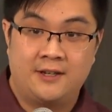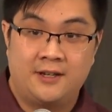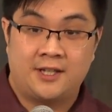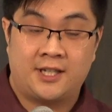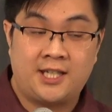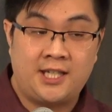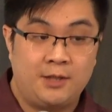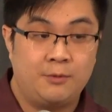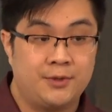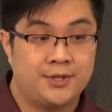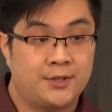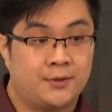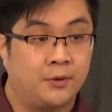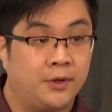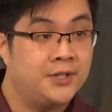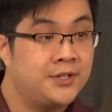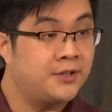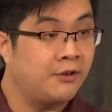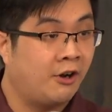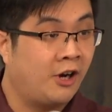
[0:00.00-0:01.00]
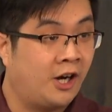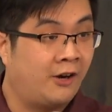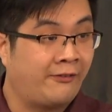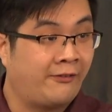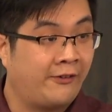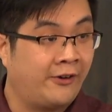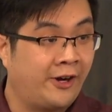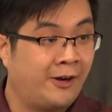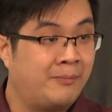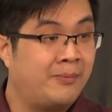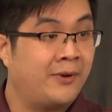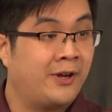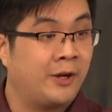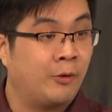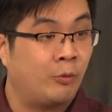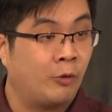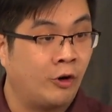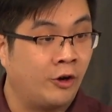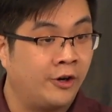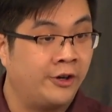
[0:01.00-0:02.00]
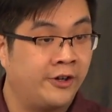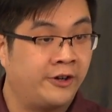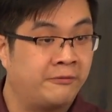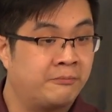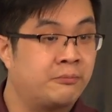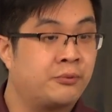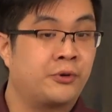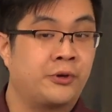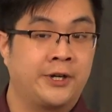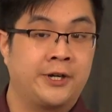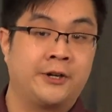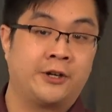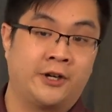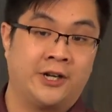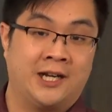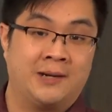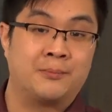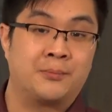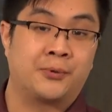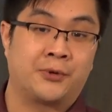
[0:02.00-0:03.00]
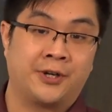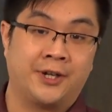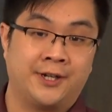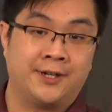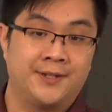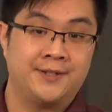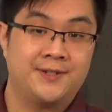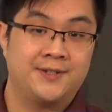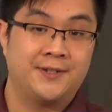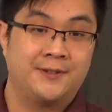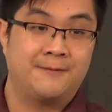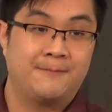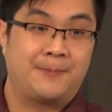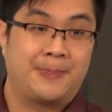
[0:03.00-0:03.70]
he was going to offer up a word of prayer and praise.